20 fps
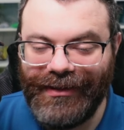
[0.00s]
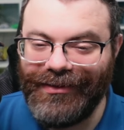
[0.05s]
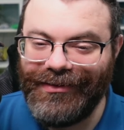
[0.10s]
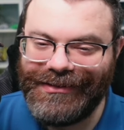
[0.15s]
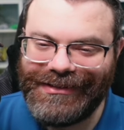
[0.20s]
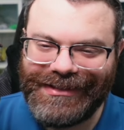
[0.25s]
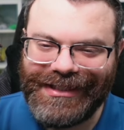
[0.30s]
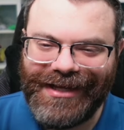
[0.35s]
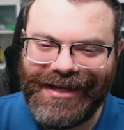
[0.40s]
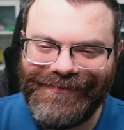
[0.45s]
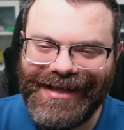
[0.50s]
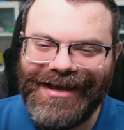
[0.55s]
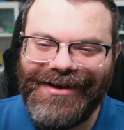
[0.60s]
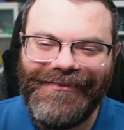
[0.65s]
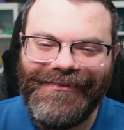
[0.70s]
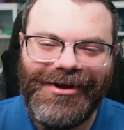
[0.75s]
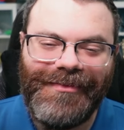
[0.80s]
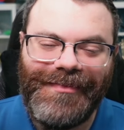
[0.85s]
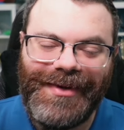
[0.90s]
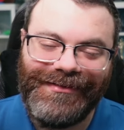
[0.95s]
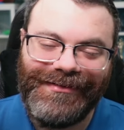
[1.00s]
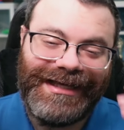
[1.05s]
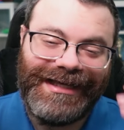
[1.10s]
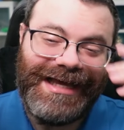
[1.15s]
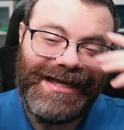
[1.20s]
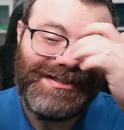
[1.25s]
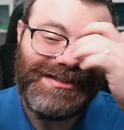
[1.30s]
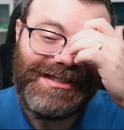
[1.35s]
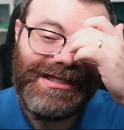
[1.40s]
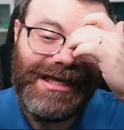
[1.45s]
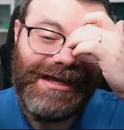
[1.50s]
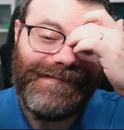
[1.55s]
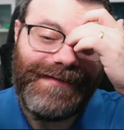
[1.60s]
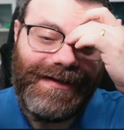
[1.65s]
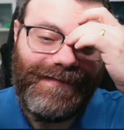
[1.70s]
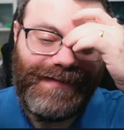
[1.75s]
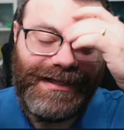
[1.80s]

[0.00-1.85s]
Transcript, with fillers: Or stuff. Well, apparently SDFF